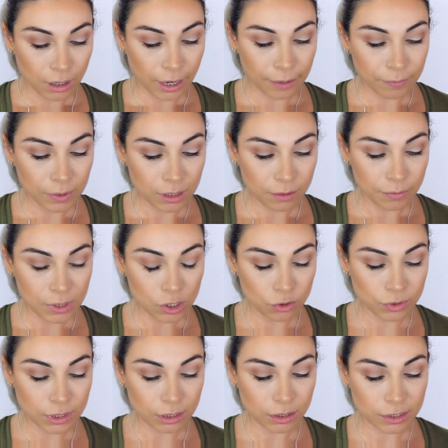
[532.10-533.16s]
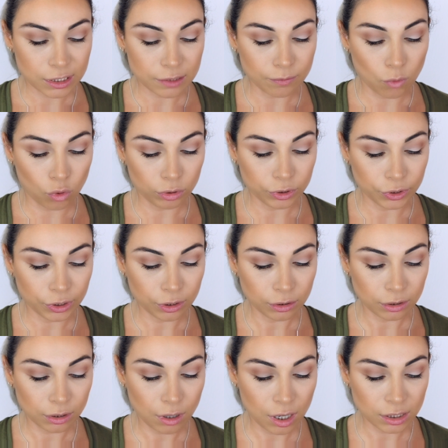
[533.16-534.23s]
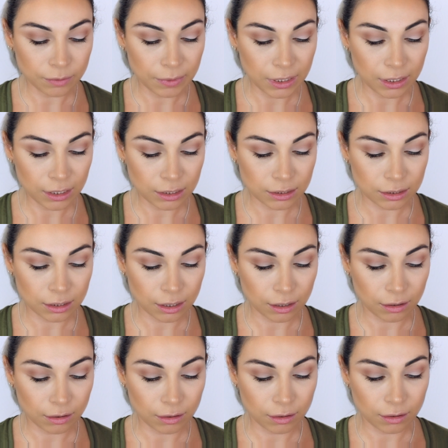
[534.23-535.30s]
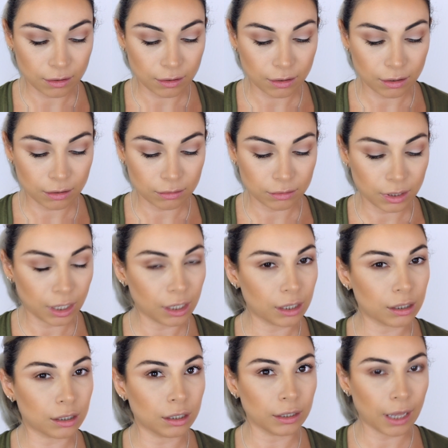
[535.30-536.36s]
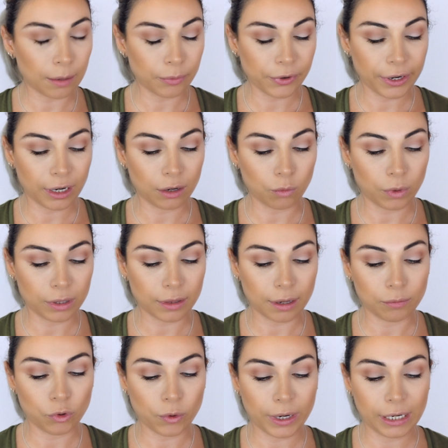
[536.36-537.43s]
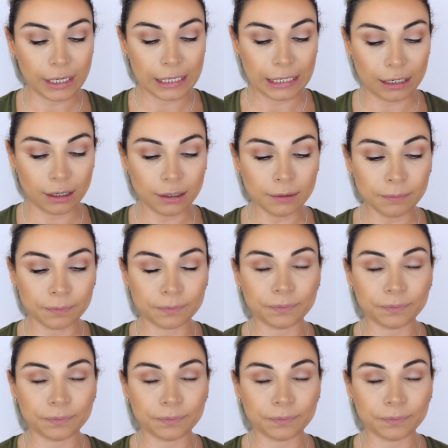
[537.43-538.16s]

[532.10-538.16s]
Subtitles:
I'm gonna be using the Elcie Cosmetics. They collaborated with MUA Nina.